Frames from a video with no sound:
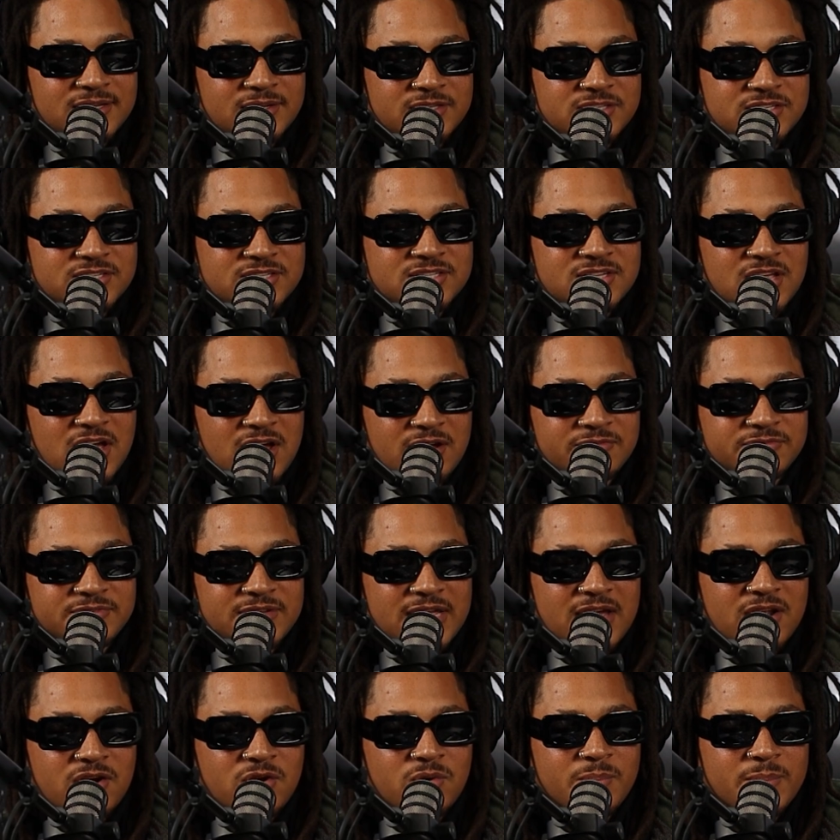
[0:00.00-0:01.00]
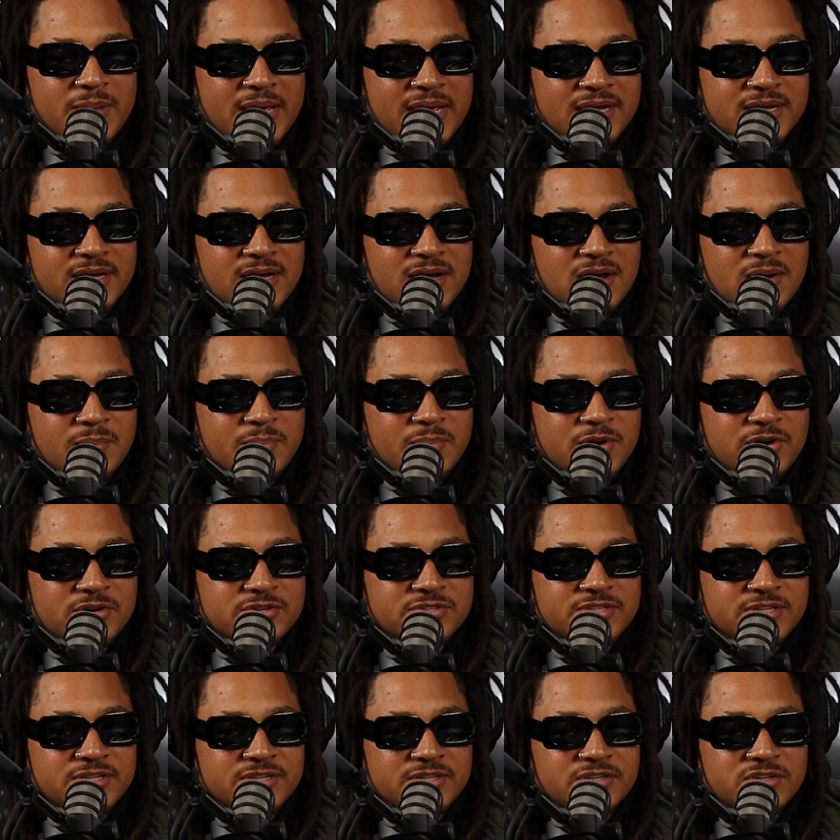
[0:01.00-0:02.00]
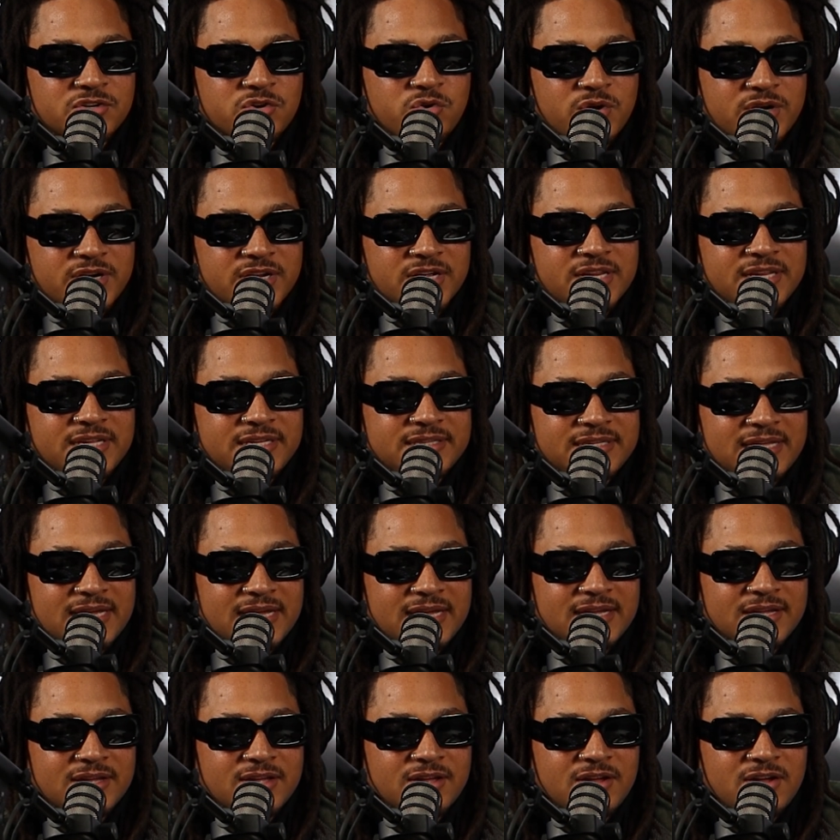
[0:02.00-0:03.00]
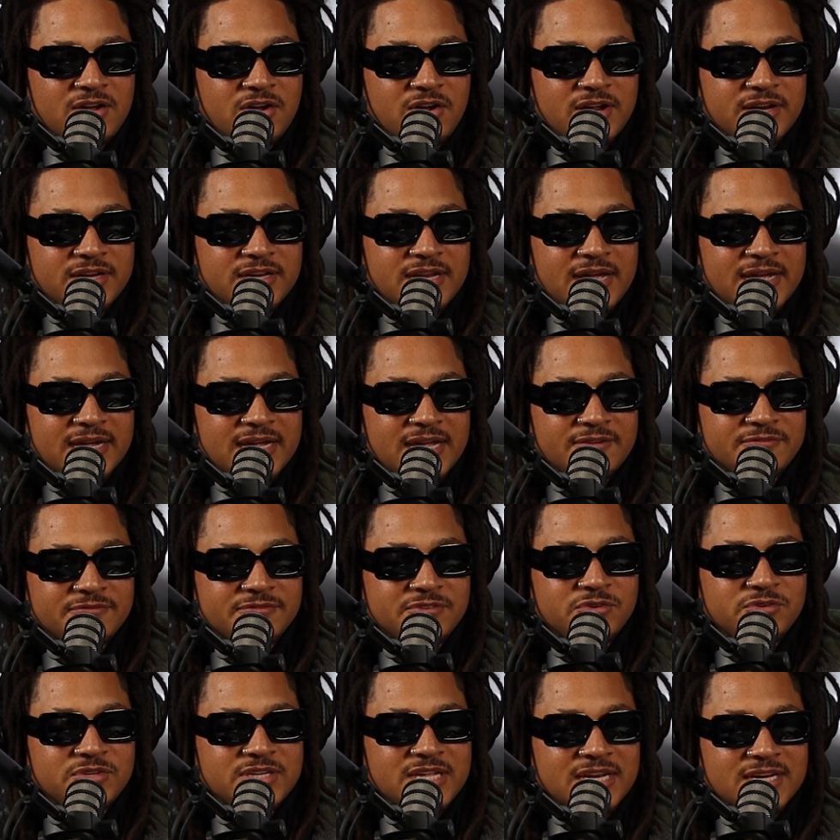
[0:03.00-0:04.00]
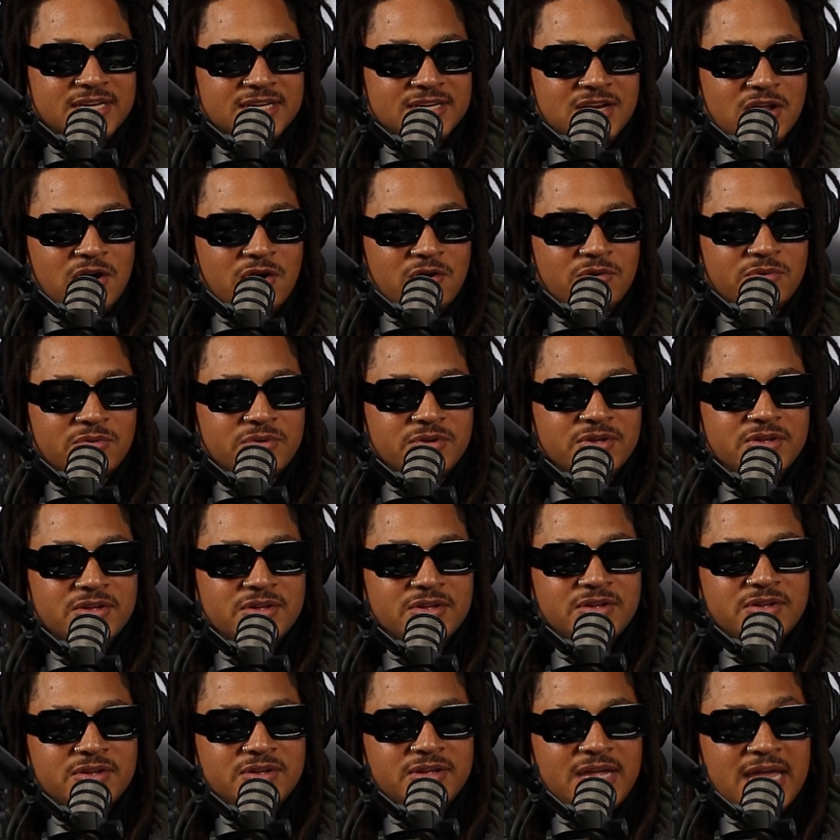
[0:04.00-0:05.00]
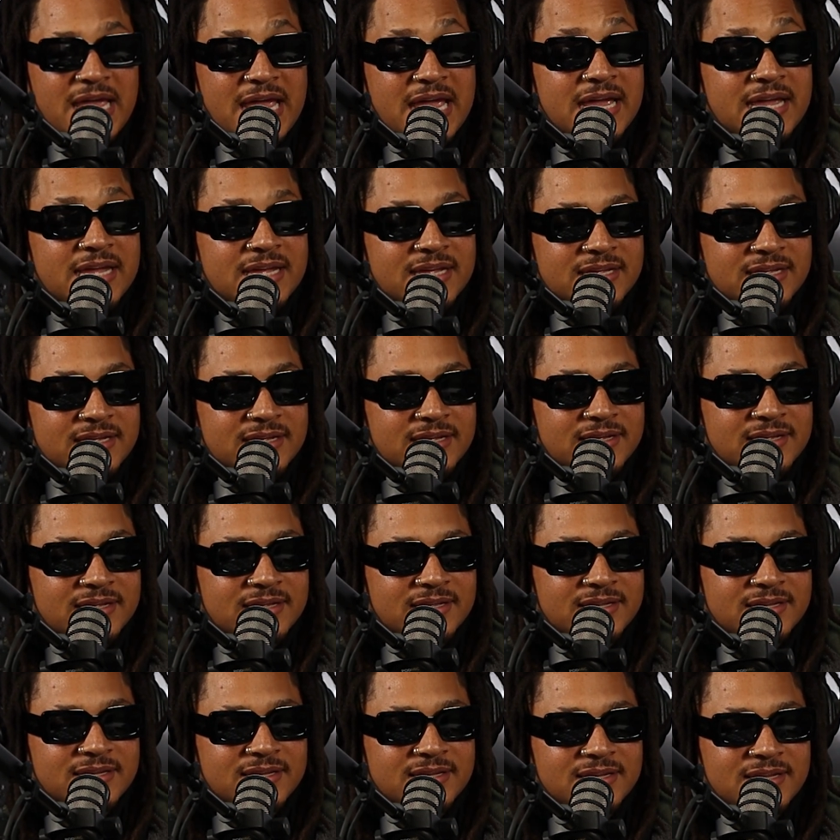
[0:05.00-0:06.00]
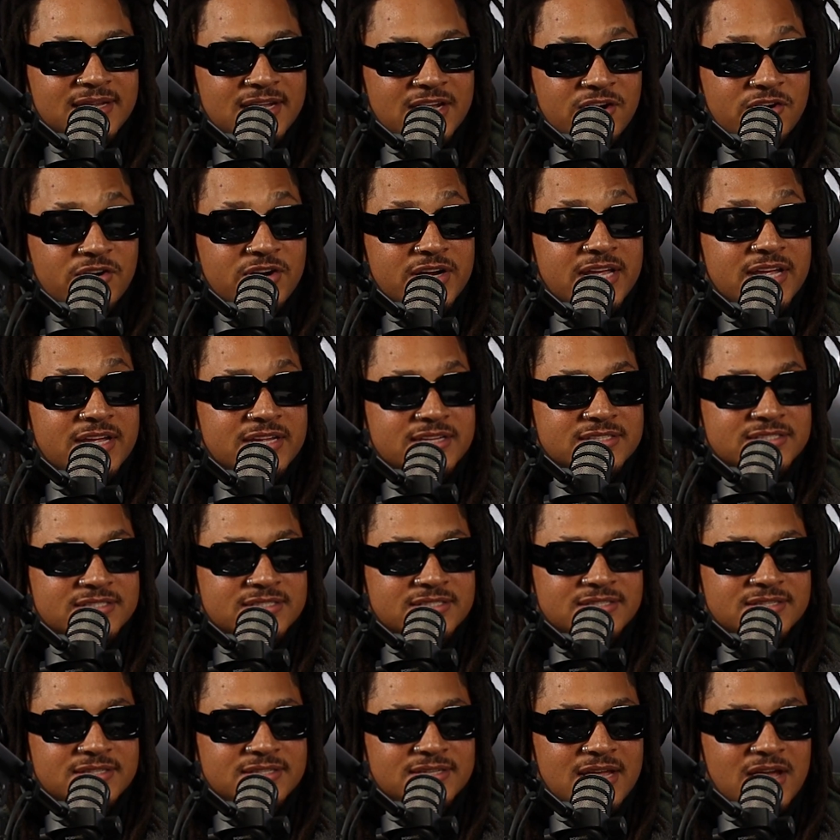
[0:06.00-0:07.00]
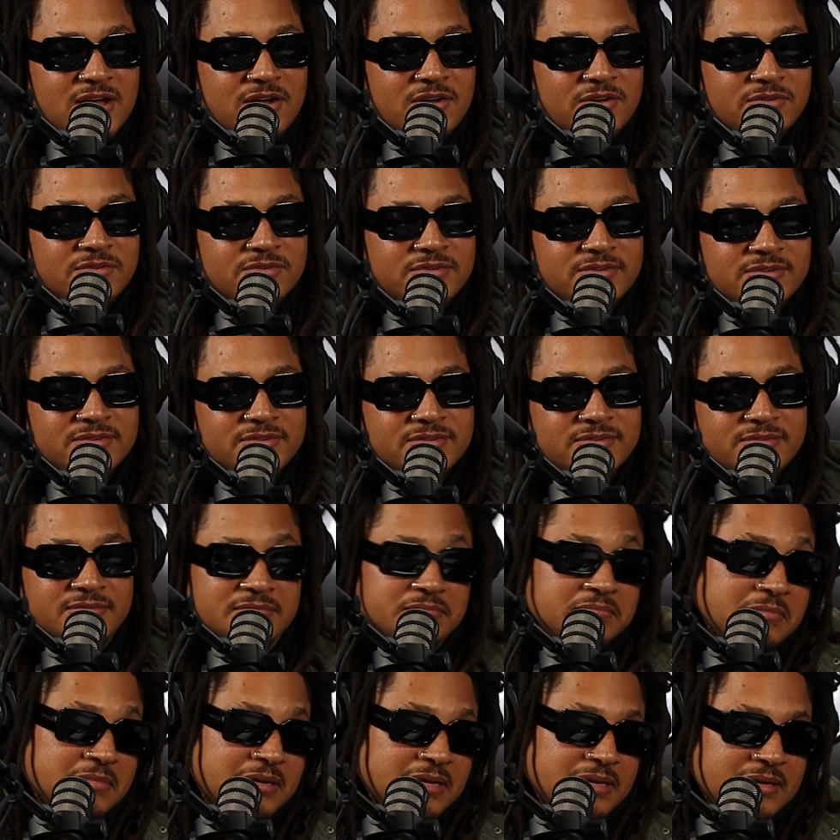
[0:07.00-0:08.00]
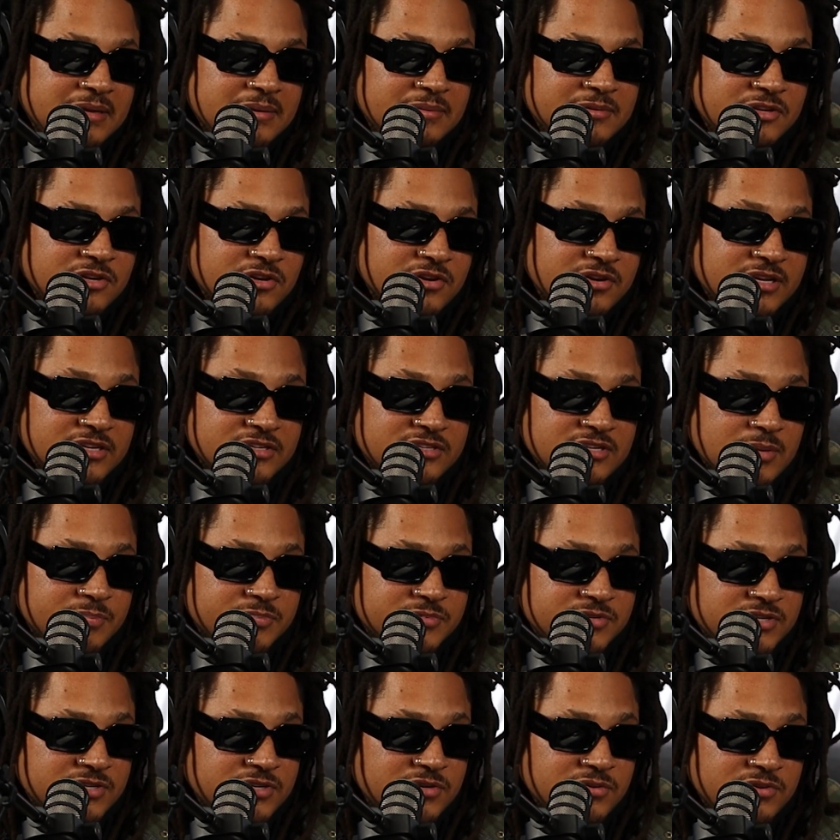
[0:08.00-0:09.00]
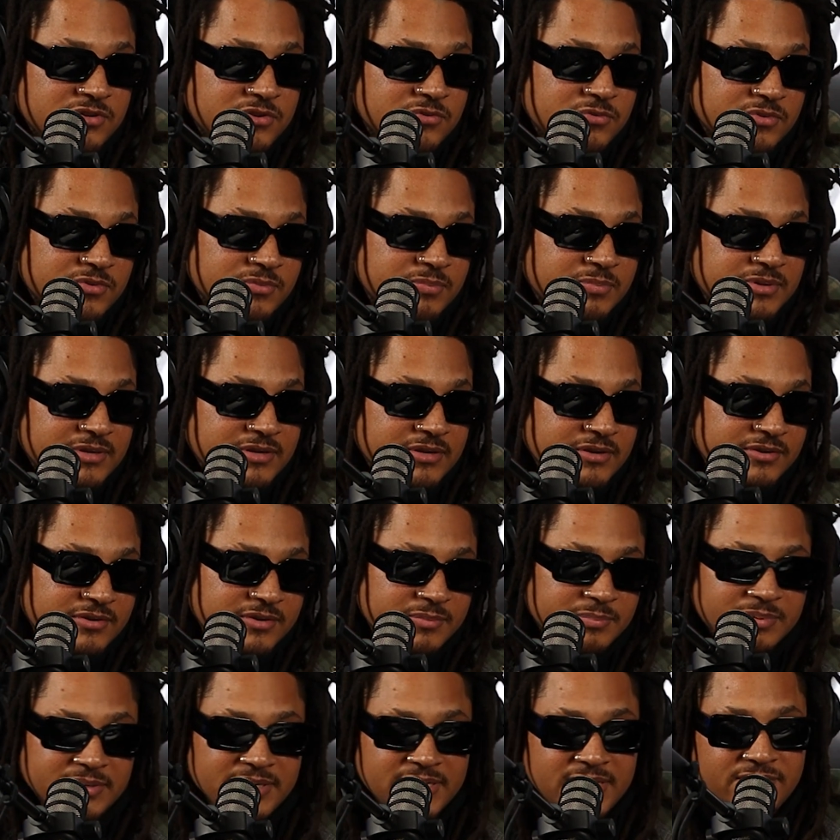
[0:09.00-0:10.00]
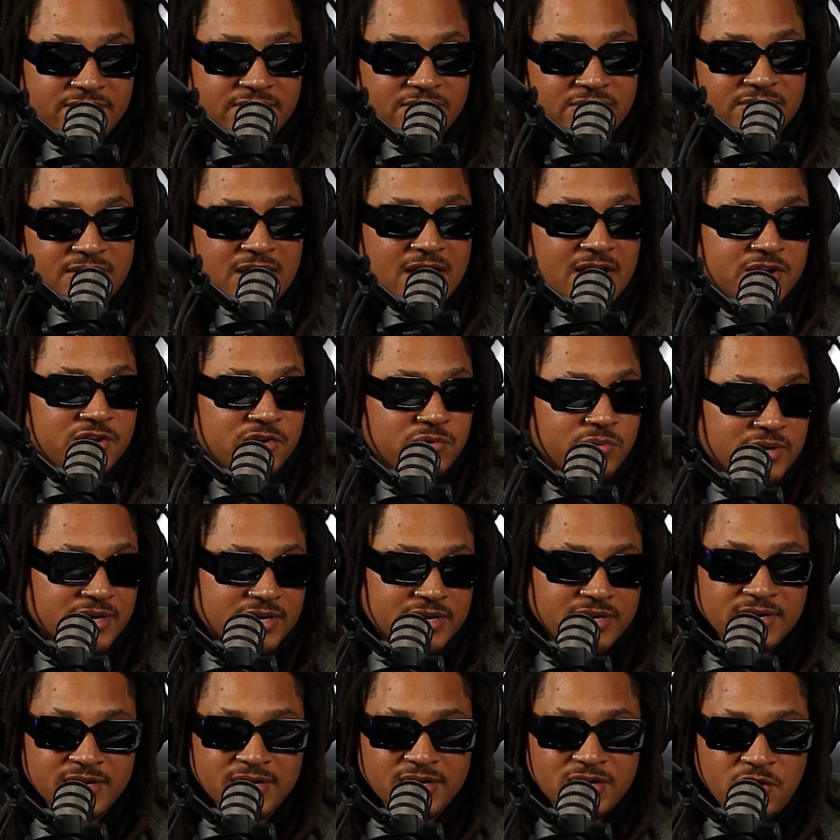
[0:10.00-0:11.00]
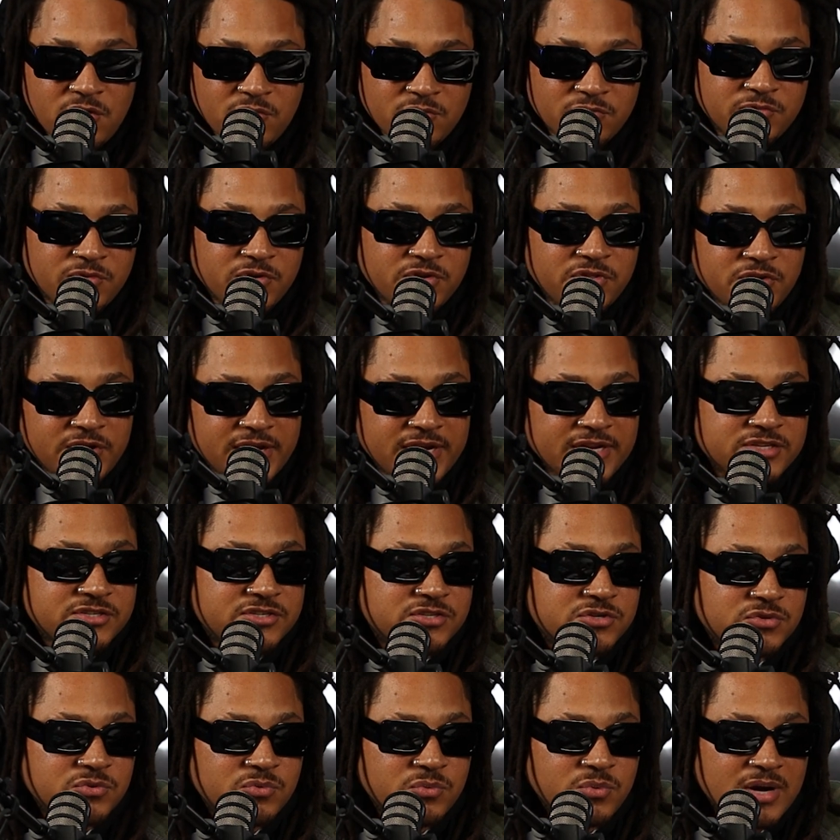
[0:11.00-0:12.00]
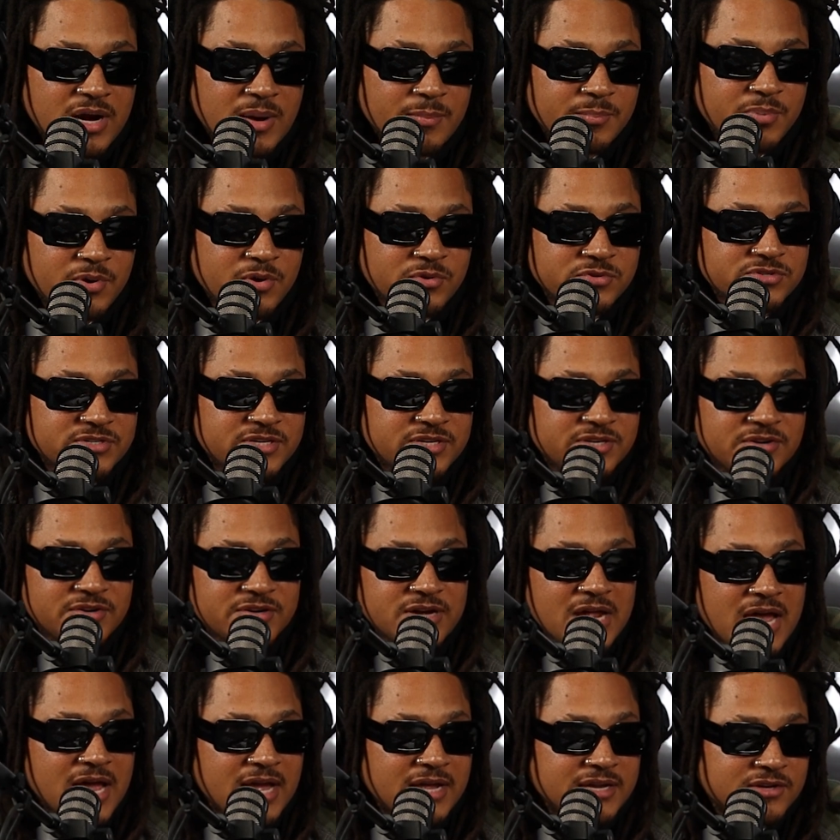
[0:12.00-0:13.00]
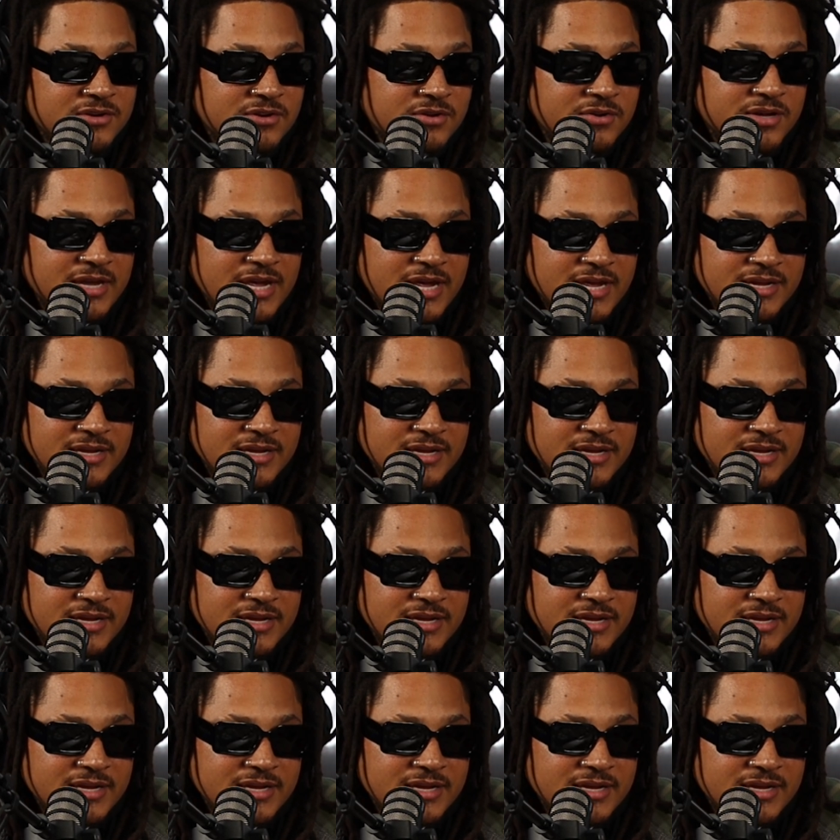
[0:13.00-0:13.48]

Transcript: stuff that'll make a person critically think. And like, if you didn't know, hey, here it is. Now it's up to you. You believe it or not. You want to go further into what I'm posting or not. You want to